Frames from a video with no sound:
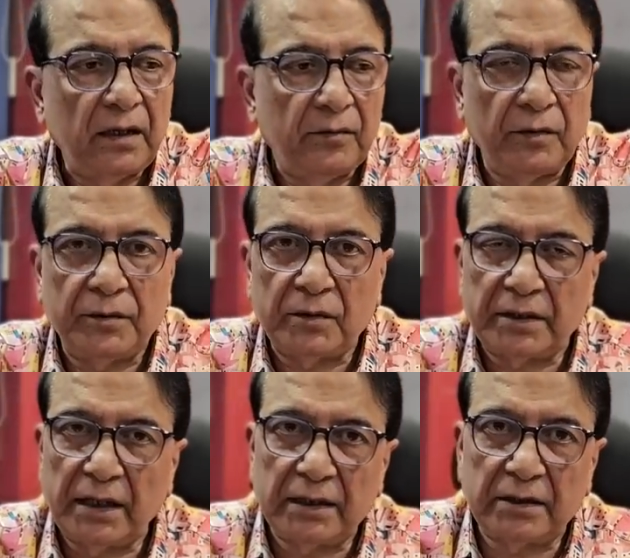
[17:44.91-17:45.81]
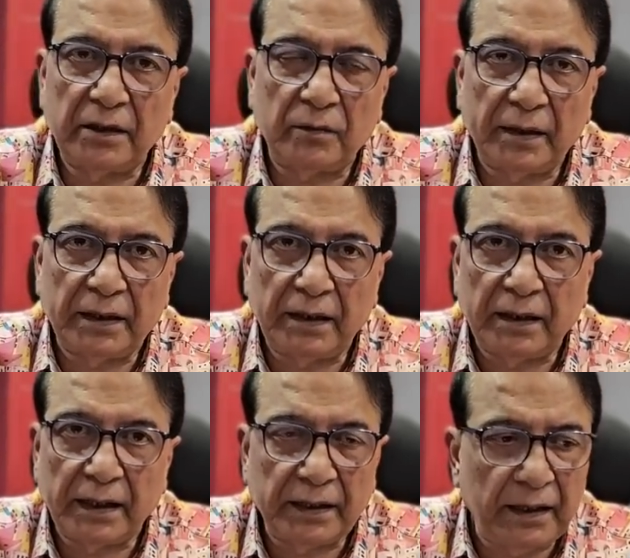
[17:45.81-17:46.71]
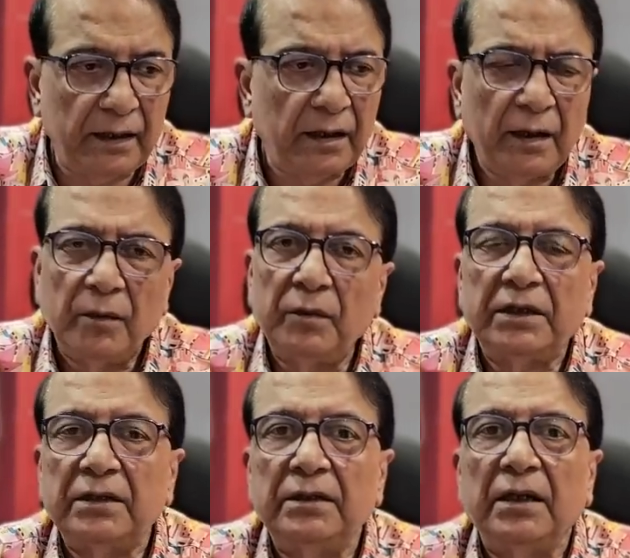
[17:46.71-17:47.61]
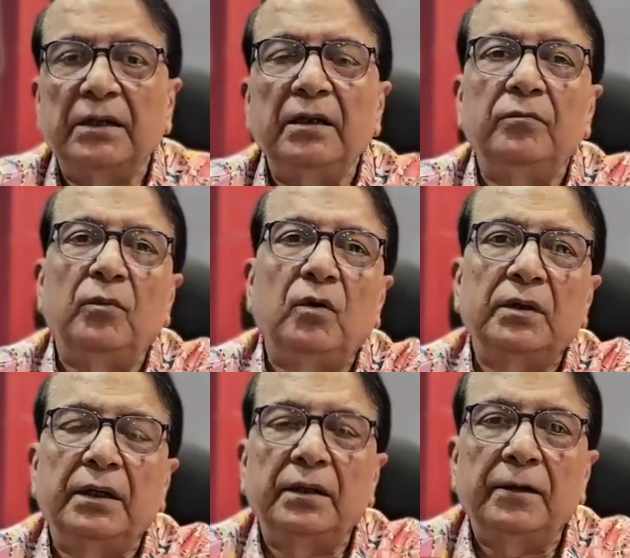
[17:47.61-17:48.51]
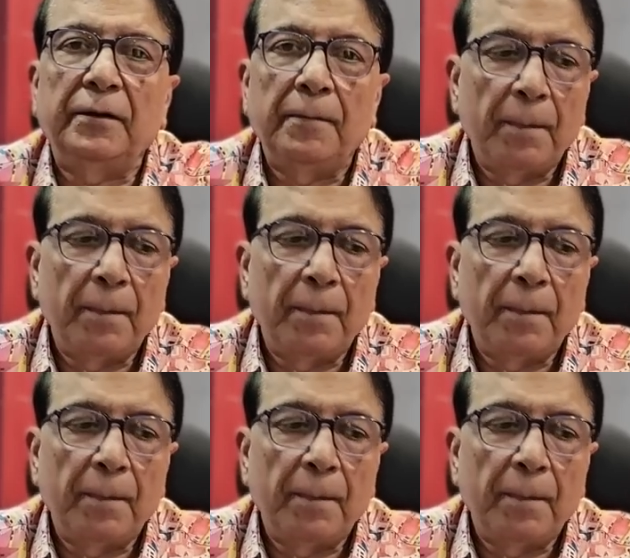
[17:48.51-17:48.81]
which was raised in 2019 which is nothing more than a